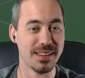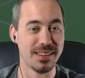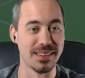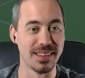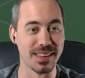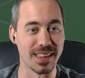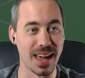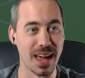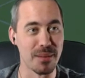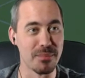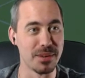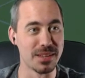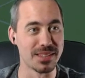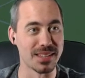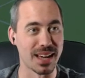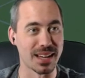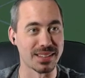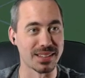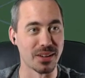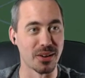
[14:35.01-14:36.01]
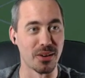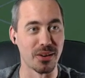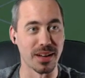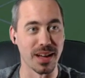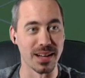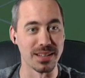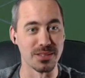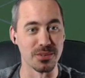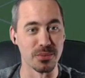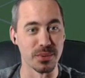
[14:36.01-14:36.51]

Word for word: The game is acting all kinds of